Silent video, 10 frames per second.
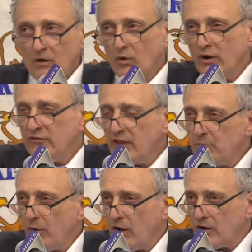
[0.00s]
Where have they
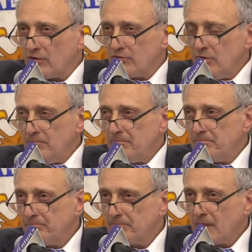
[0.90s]
brought us?
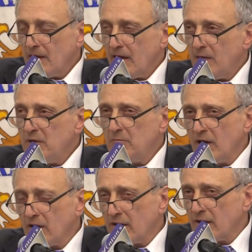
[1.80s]
I'm
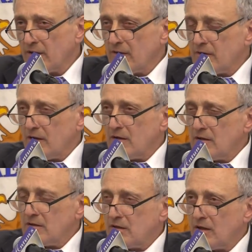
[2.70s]
emailing
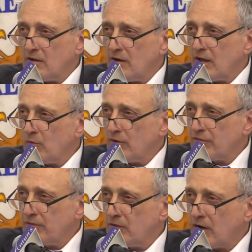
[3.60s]
the other night with
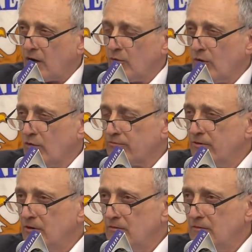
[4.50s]
Karl Rove.
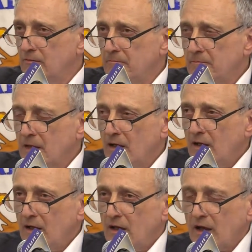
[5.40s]

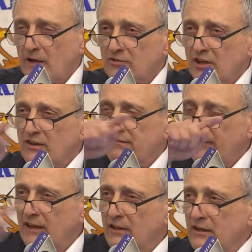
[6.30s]
I said, the
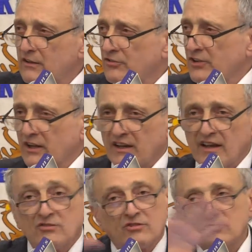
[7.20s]
fat lady is singing.
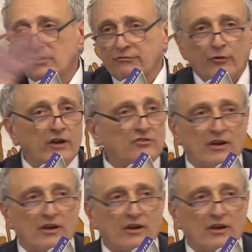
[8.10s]
That's just a phrase.